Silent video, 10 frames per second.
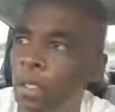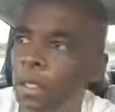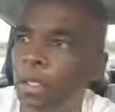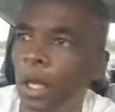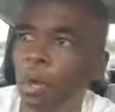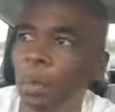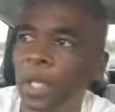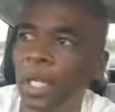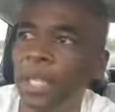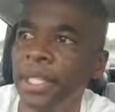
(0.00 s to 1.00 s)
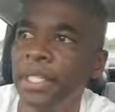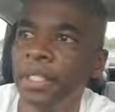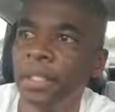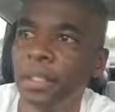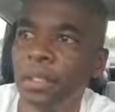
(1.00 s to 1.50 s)
So
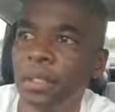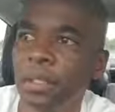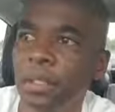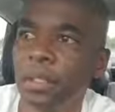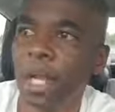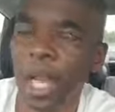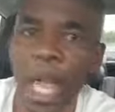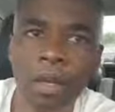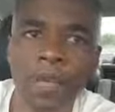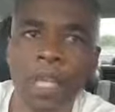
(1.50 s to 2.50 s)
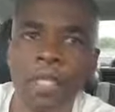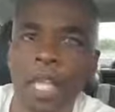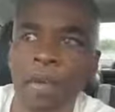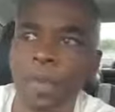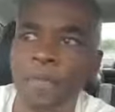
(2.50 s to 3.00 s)
please, a lot of us
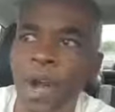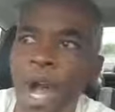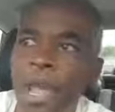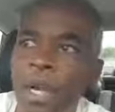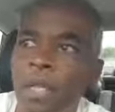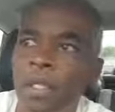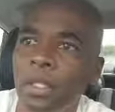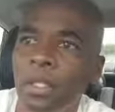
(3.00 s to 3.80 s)
have been fired,